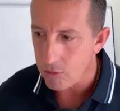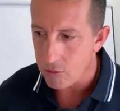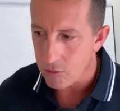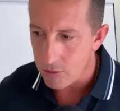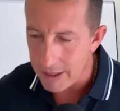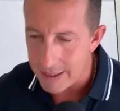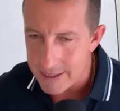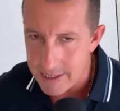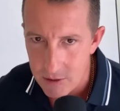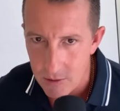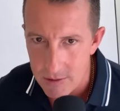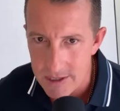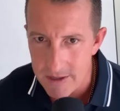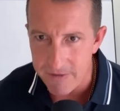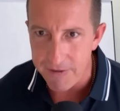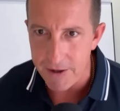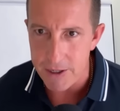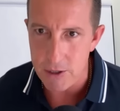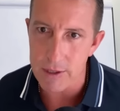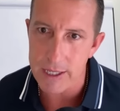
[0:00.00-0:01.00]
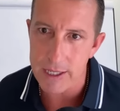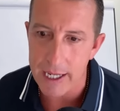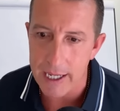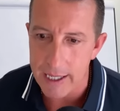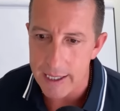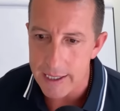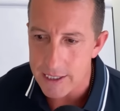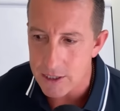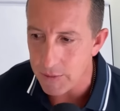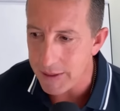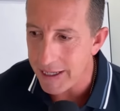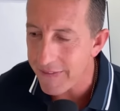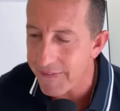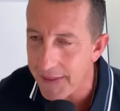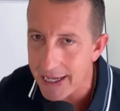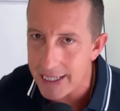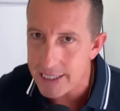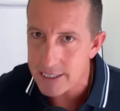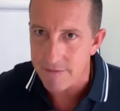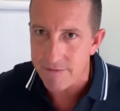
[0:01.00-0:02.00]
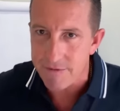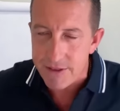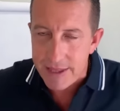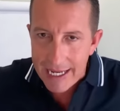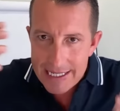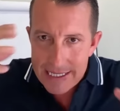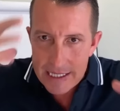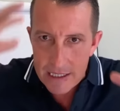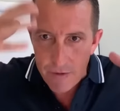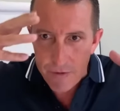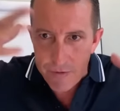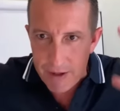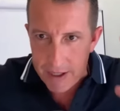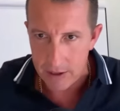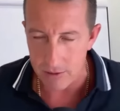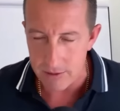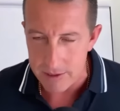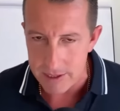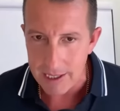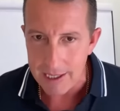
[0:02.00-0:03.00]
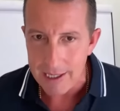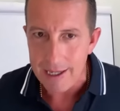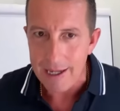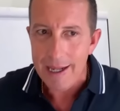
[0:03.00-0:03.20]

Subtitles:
Russell's the funnel guy, so he thinks of things in funnels.